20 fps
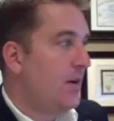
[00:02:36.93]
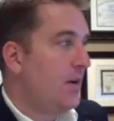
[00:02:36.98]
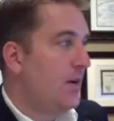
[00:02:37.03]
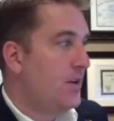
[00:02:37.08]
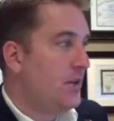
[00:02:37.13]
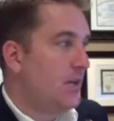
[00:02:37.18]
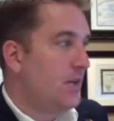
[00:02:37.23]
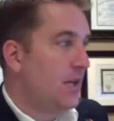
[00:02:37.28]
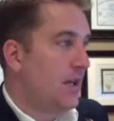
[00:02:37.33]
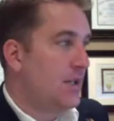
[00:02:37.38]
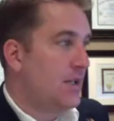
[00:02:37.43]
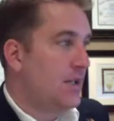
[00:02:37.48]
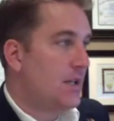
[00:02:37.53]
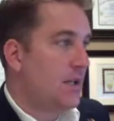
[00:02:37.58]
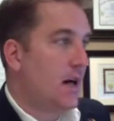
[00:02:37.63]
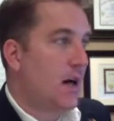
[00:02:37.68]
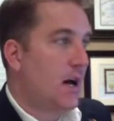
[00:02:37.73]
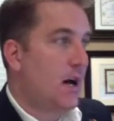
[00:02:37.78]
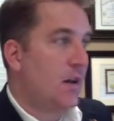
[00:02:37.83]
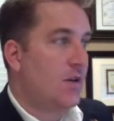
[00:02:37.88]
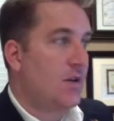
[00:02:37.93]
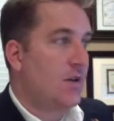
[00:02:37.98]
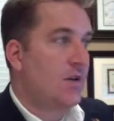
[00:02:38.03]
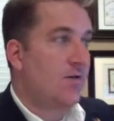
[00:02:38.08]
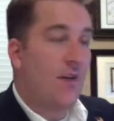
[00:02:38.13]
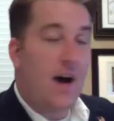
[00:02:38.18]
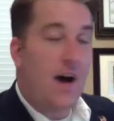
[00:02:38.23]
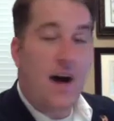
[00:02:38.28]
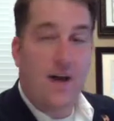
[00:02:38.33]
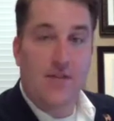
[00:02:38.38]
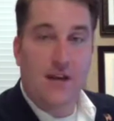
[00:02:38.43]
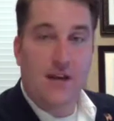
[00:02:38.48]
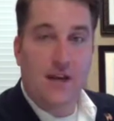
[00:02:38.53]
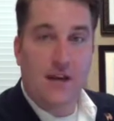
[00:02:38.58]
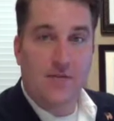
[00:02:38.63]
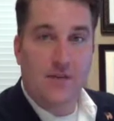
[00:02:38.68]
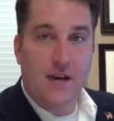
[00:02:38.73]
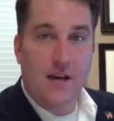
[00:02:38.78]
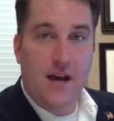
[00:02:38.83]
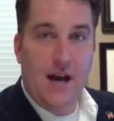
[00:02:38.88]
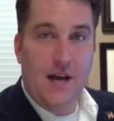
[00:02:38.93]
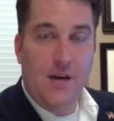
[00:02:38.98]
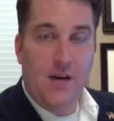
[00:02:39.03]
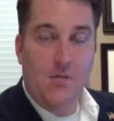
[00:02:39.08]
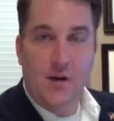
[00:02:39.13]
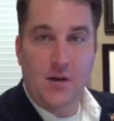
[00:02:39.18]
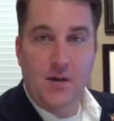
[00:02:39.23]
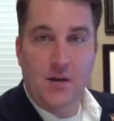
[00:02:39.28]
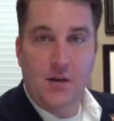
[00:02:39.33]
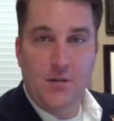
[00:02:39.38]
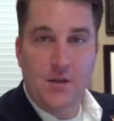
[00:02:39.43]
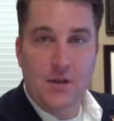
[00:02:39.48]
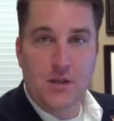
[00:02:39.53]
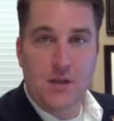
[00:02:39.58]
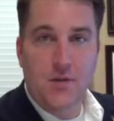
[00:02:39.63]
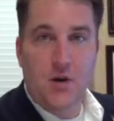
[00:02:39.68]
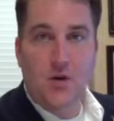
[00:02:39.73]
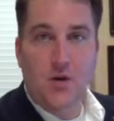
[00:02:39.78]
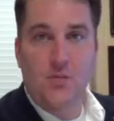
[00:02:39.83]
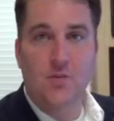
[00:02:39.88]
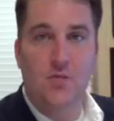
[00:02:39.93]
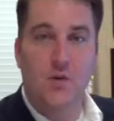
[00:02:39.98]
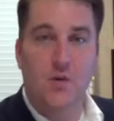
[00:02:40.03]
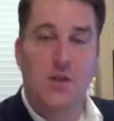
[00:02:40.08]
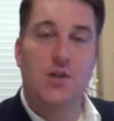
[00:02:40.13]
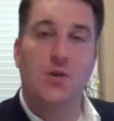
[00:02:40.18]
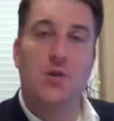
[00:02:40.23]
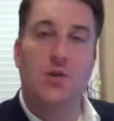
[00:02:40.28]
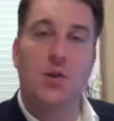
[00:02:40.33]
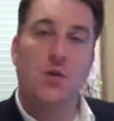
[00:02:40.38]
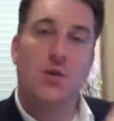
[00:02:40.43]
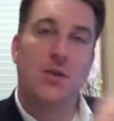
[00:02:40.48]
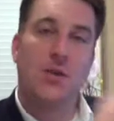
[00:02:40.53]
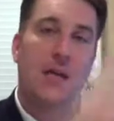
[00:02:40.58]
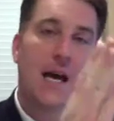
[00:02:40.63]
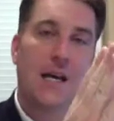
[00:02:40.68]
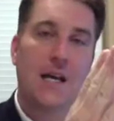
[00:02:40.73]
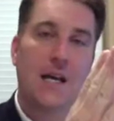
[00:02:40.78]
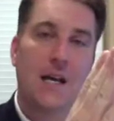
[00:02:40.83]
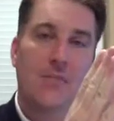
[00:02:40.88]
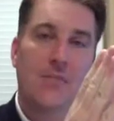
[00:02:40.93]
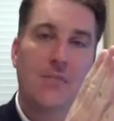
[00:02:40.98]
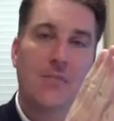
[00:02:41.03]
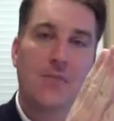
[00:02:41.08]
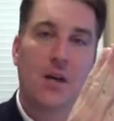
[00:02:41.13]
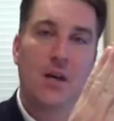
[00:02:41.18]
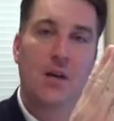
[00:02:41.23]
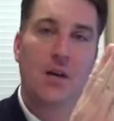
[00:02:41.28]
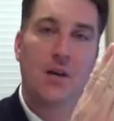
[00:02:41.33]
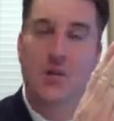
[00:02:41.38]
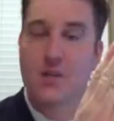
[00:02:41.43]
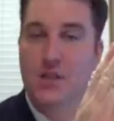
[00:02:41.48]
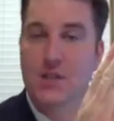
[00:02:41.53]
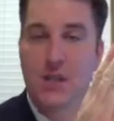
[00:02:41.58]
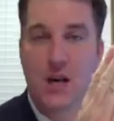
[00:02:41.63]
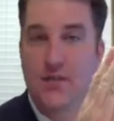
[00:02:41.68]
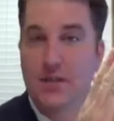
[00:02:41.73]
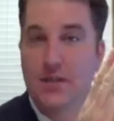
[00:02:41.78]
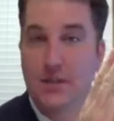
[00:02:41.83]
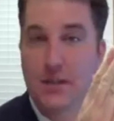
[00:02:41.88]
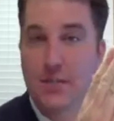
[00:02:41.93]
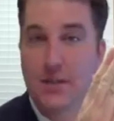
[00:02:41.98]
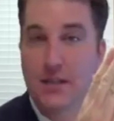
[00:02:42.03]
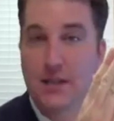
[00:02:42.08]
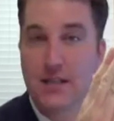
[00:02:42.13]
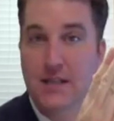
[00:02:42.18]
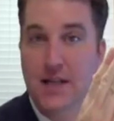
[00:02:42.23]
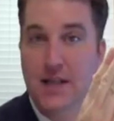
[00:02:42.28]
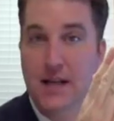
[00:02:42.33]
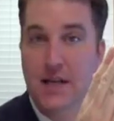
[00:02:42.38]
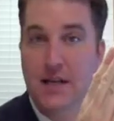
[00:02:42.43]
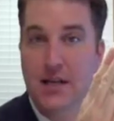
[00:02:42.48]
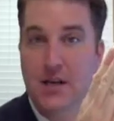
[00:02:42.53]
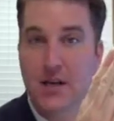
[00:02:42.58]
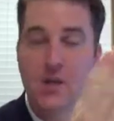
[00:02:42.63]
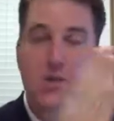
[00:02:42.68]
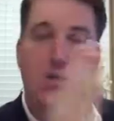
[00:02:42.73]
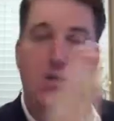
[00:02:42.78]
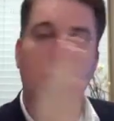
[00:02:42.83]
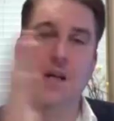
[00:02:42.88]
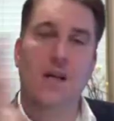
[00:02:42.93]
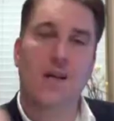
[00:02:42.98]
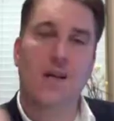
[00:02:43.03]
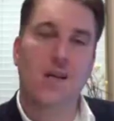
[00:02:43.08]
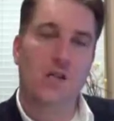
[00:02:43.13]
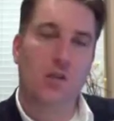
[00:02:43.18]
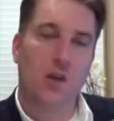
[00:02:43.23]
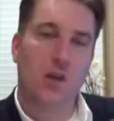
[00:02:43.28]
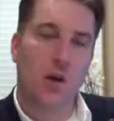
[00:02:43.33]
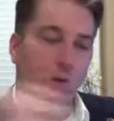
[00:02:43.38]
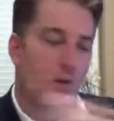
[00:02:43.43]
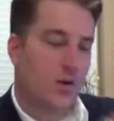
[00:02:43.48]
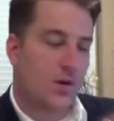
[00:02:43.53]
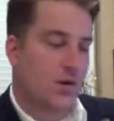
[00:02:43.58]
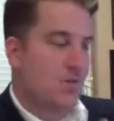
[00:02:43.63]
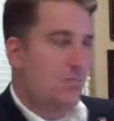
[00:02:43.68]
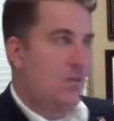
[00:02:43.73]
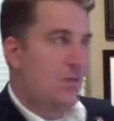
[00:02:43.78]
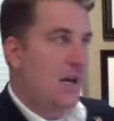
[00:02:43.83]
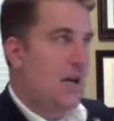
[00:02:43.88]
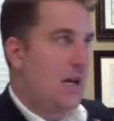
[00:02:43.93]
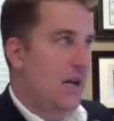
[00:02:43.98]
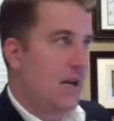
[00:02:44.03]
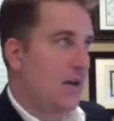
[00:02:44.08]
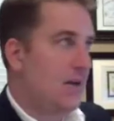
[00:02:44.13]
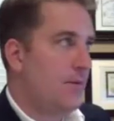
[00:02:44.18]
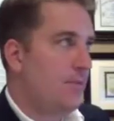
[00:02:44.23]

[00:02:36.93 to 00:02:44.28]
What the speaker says: $60, 5 gig of that. And one thing with T-Mobile, once you use that up, you still have unlimited data, just at a slower speed.